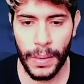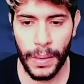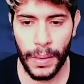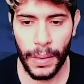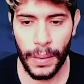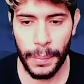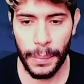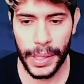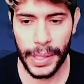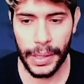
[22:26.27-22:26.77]

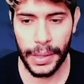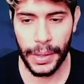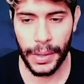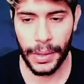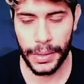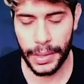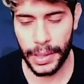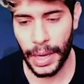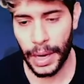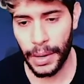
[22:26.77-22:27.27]

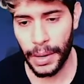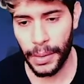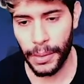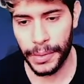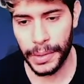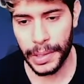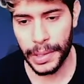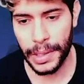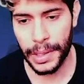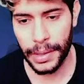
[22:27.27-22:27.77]
Because yeah,
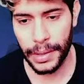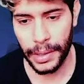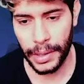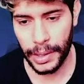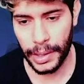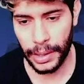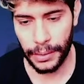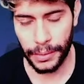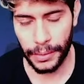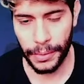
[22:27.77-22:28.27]
obviously they
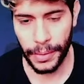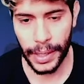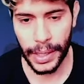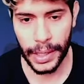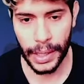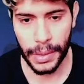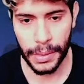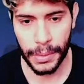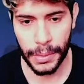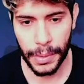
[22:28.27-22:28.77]
can fake
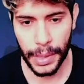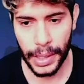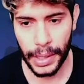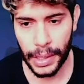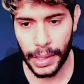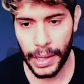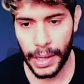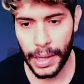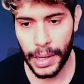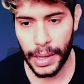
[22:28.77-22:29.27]
out right
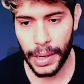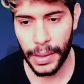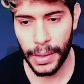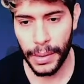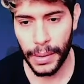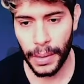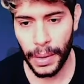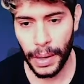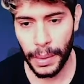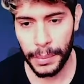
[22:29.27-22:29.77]

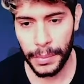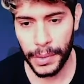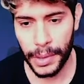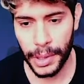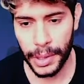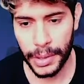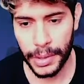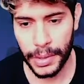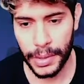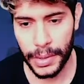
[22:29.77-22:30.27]
now. I'm
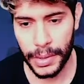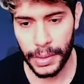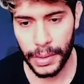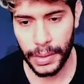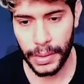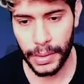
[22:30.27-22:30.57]
not.